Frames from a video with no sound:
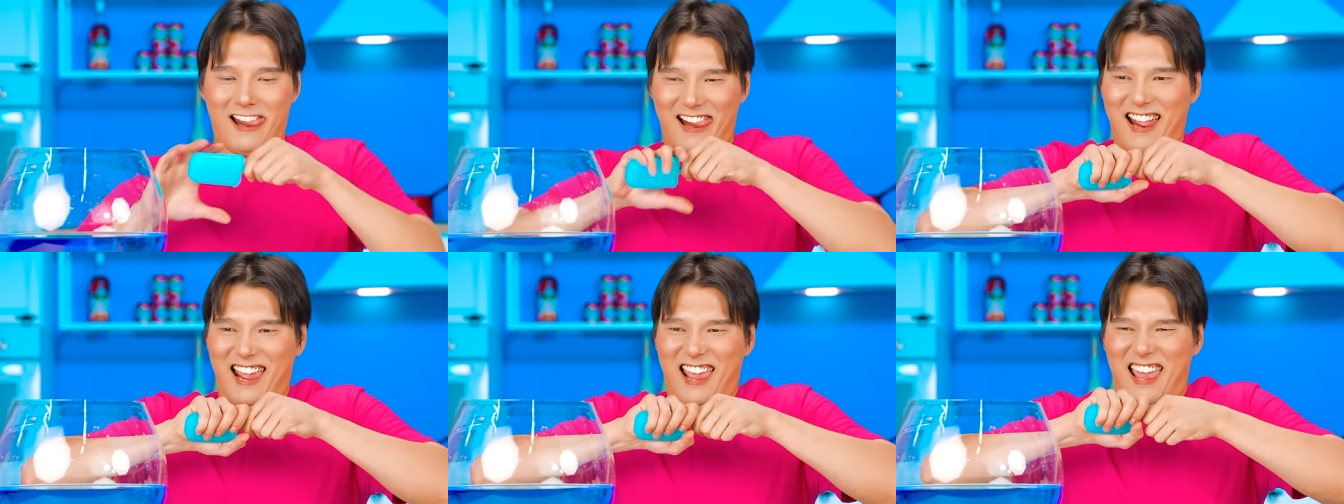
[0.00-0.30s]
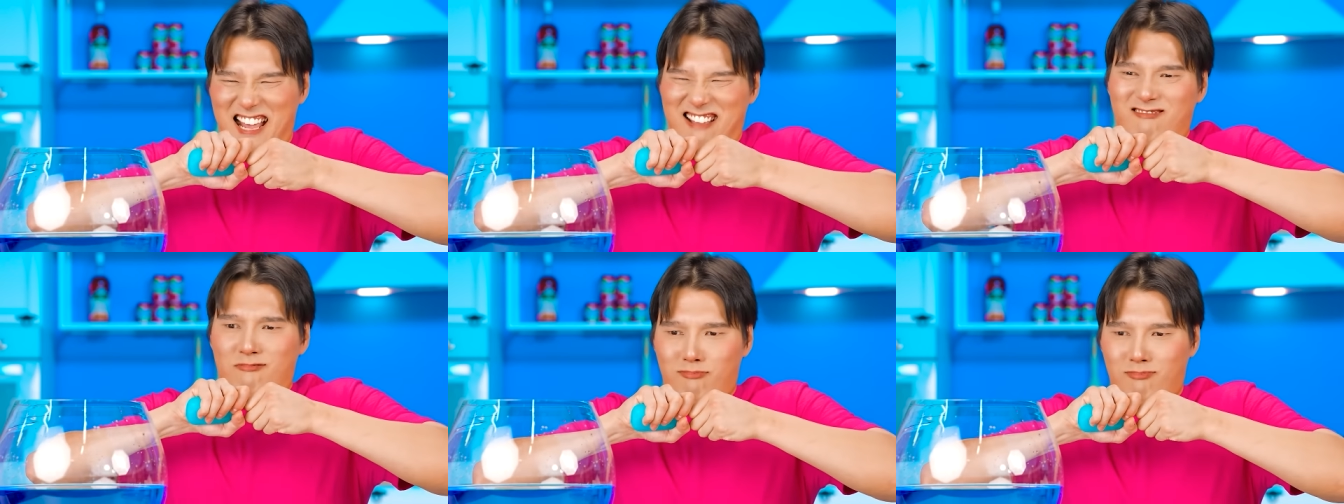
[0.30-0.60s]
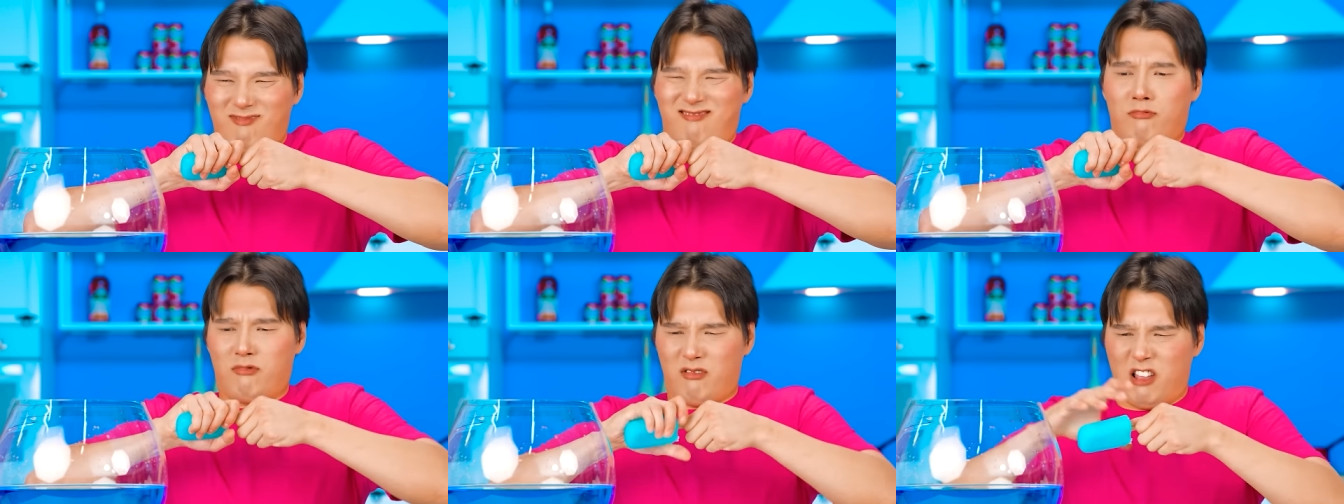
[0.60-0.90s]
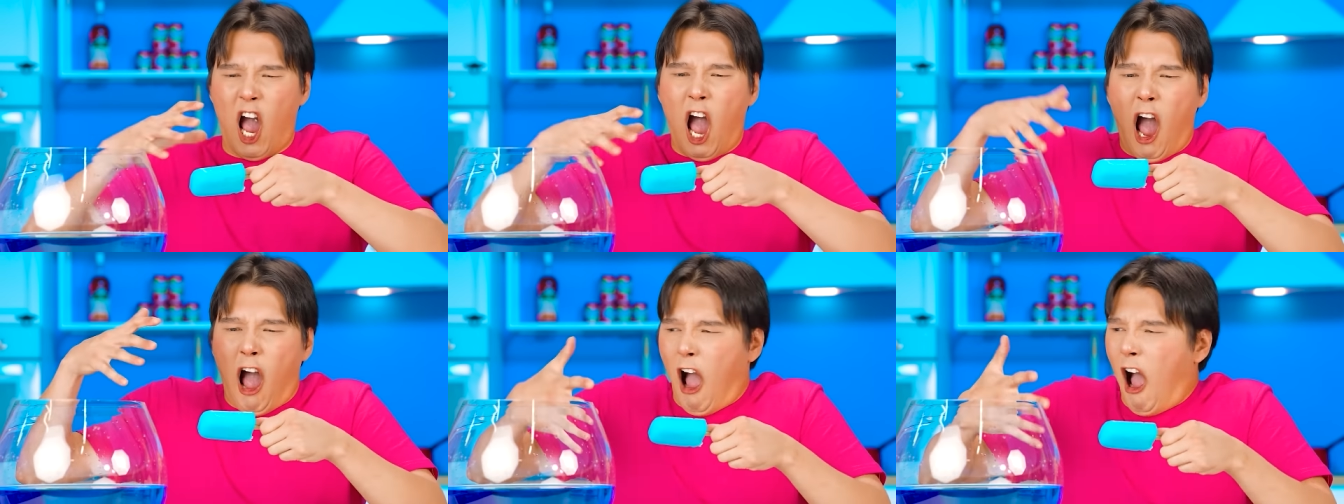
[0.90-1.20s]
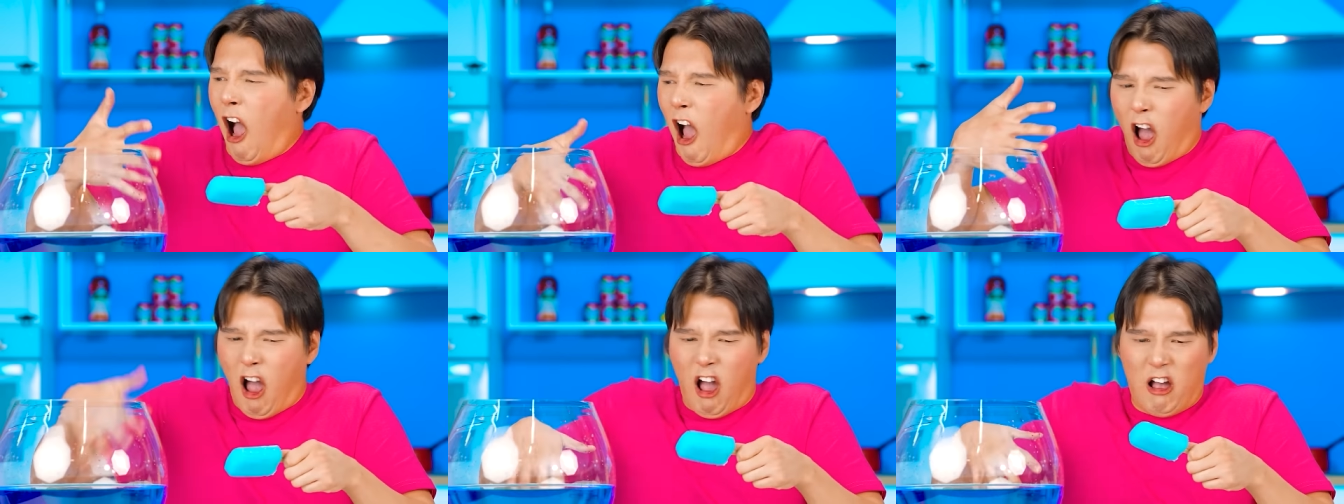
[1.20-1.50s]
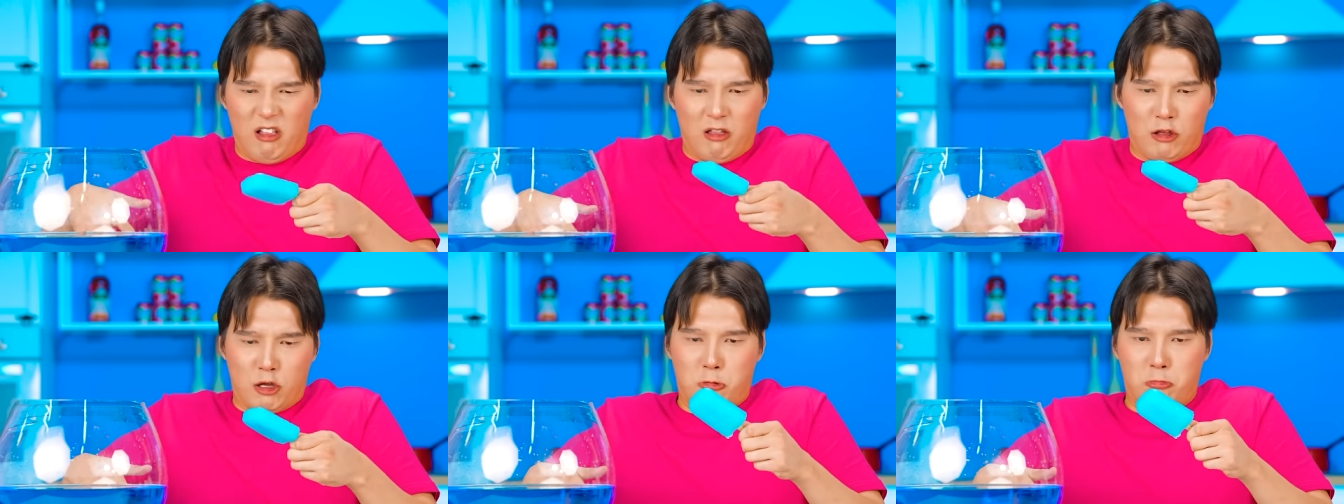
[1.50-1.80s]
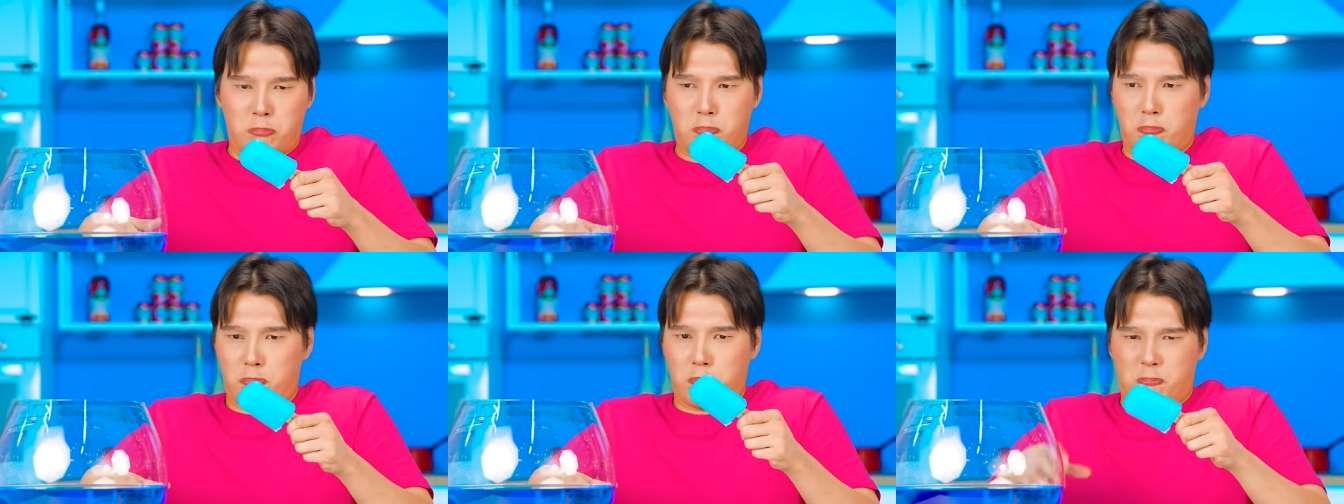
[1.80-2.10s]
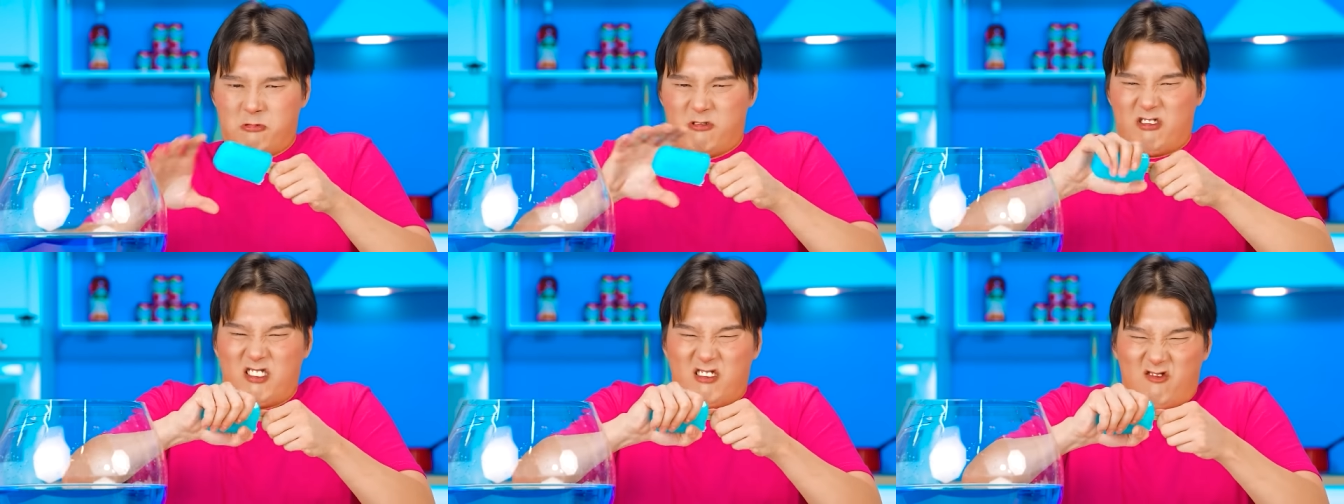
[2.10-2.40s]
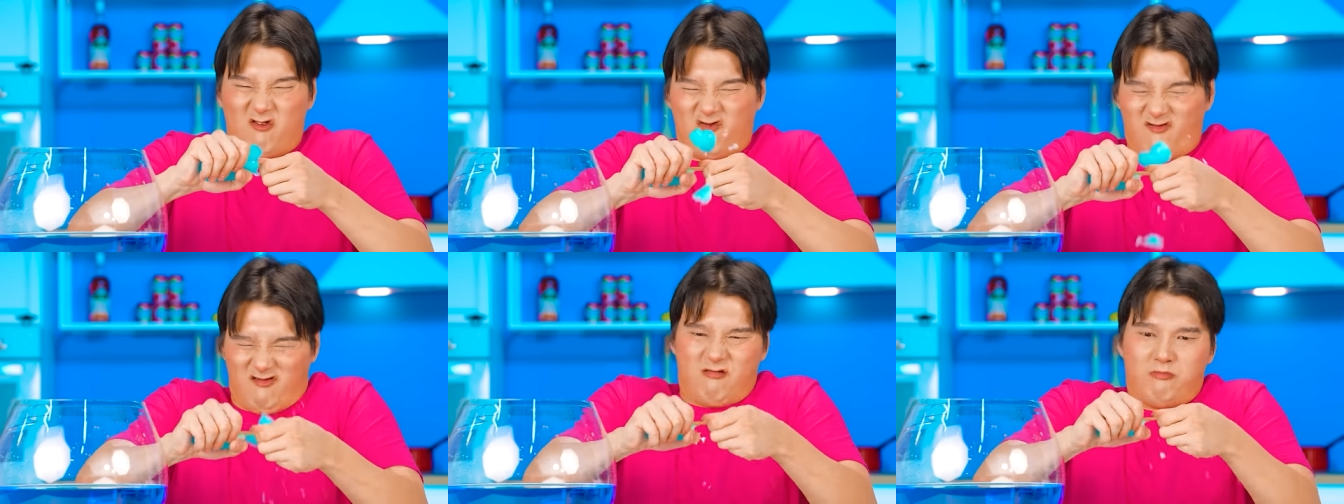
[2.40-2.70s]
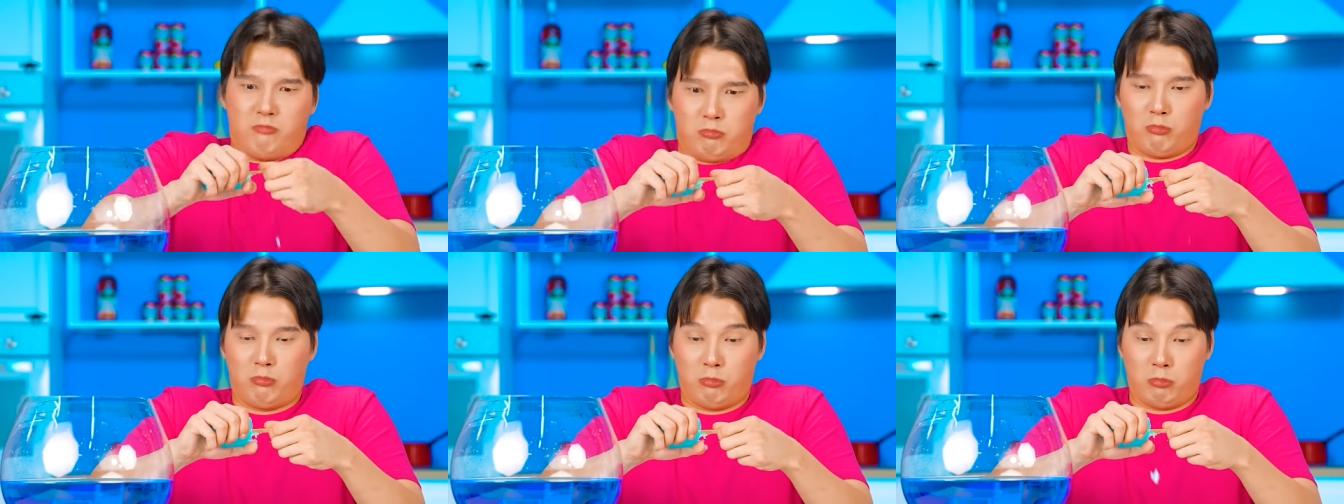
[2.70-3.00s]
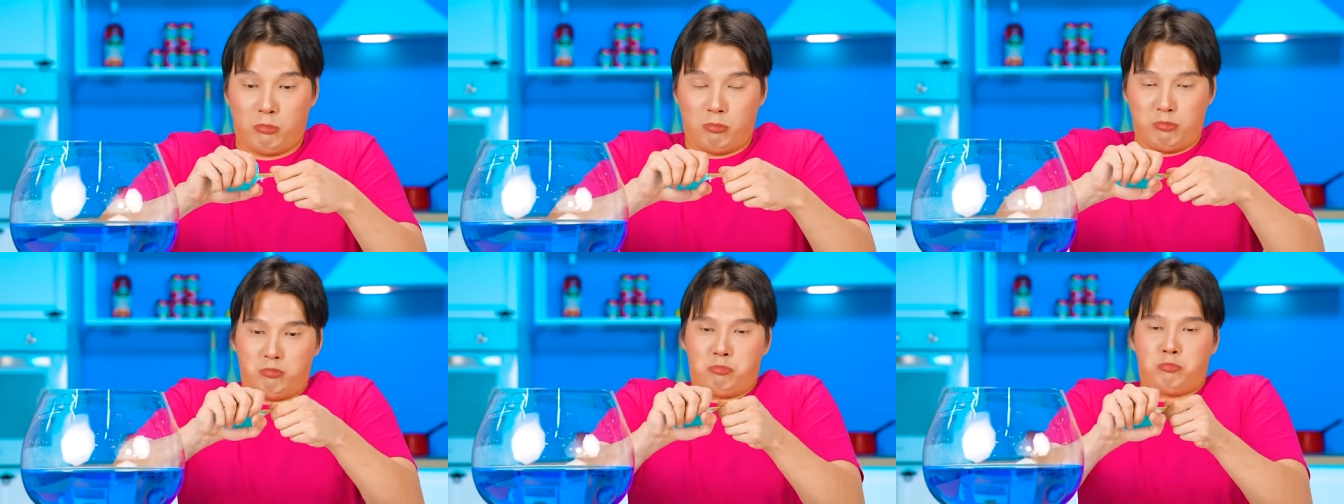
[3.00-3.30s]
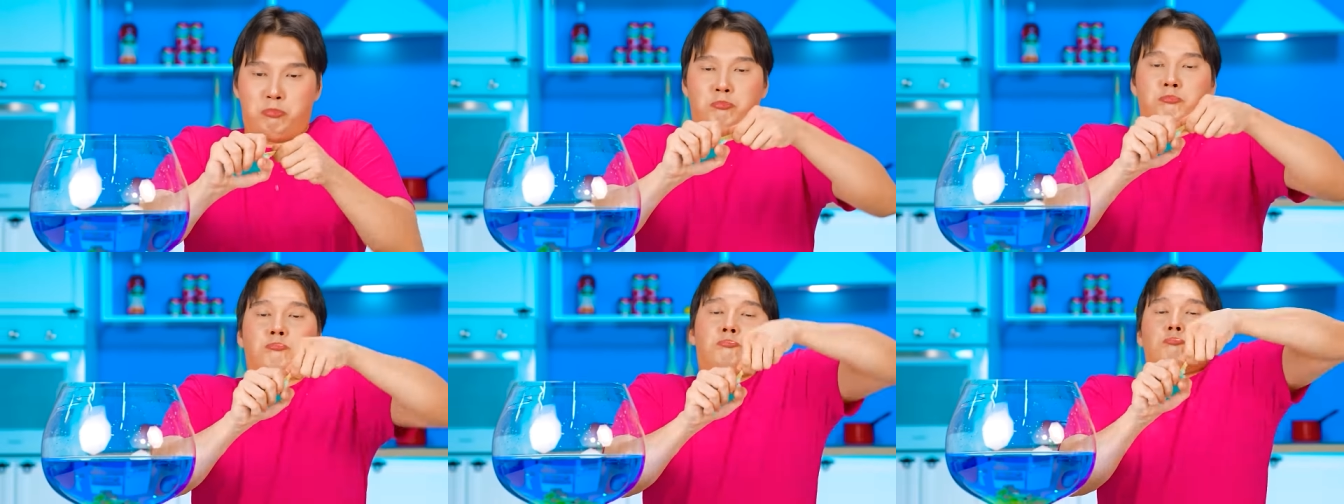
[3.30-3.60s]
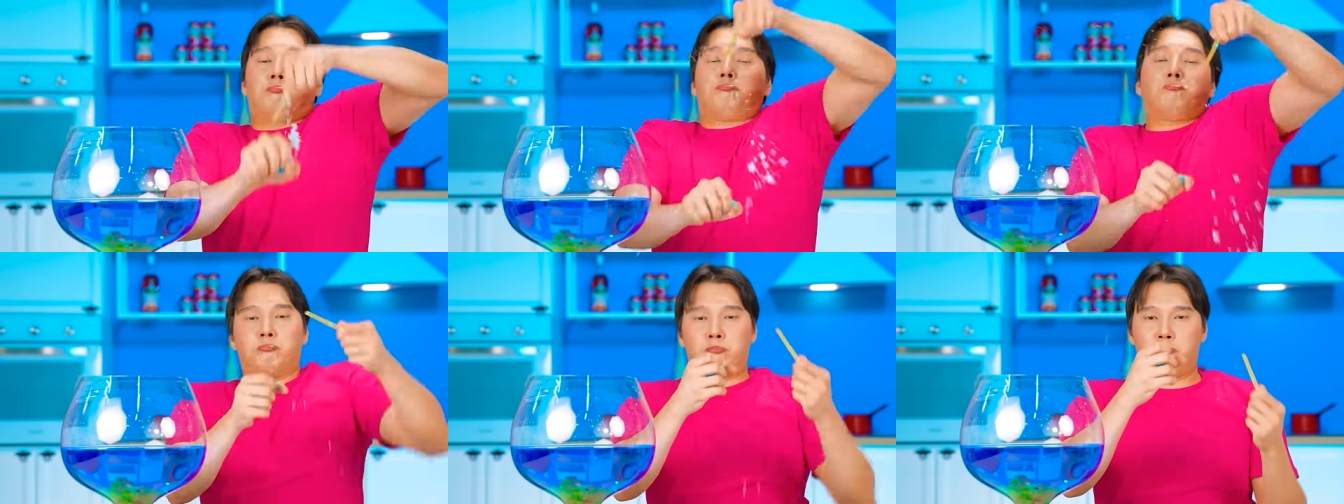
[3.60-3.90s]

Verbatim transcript: And of course, some ice cream! Oh, how cold it is!